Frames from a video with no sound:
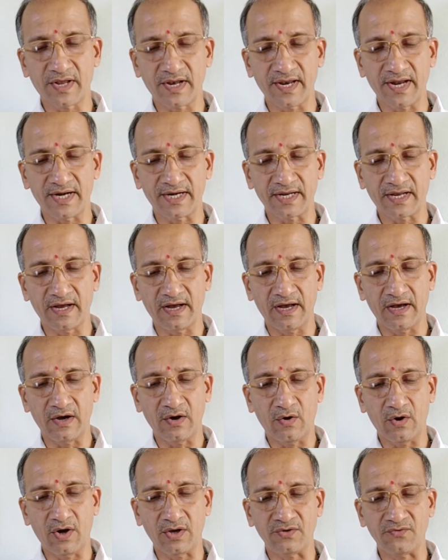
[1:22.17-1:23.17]

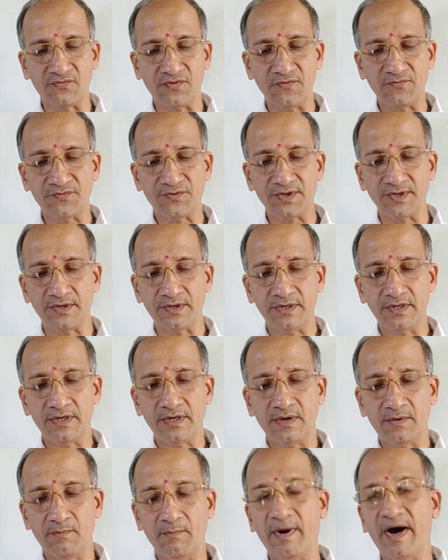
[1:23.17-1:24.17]
Karnataka on 5th
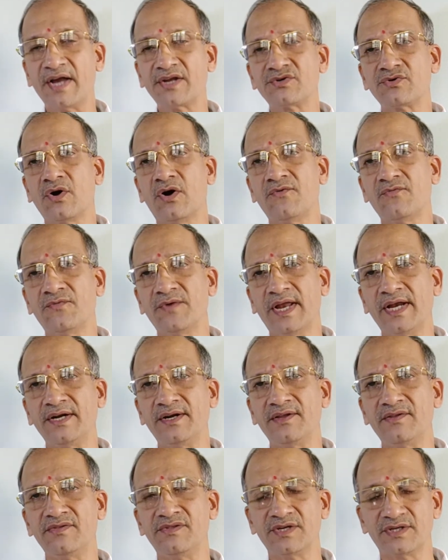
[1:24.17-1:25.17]
March of
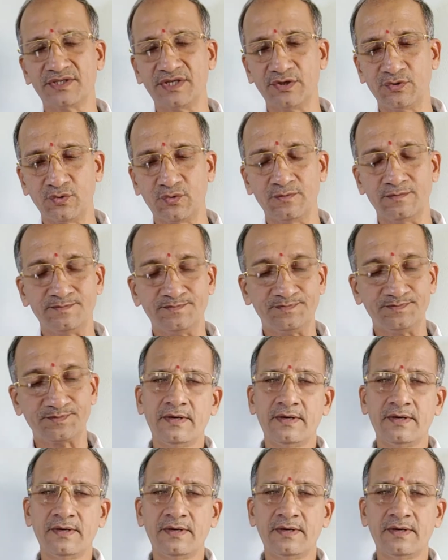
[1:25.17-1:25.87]
1962.